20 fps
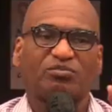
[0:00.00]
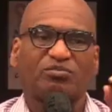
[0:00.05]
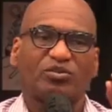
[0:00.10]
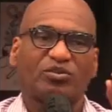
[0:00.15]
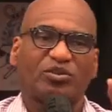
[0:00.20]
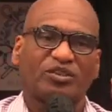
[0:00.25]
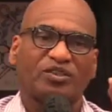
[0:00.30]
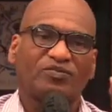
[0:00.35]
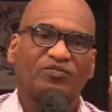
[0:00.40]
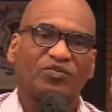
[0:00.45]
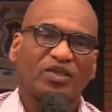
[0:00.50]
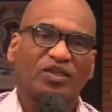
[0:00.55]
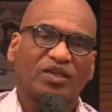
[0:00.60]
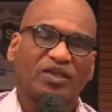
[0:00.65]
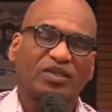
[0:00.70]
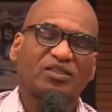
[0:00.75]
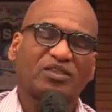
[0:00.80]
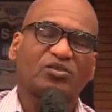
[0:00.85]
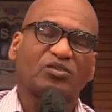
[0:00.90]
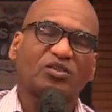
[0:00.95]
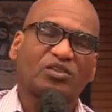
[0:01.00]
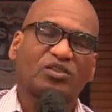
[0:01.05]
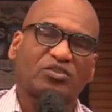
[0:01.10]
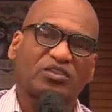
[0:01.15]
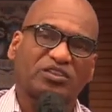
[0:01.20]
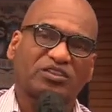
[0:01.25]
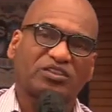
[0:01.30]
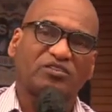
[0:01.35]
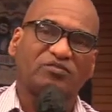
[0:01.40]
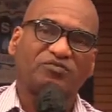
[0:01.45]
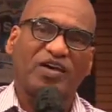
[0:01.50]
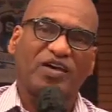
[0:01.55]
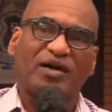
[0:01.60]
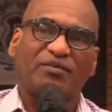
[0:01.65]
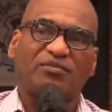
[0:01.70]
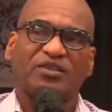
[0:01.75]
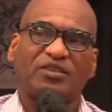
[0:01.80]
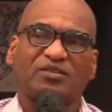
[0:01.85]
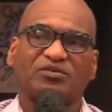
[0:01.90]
born into a Christian family,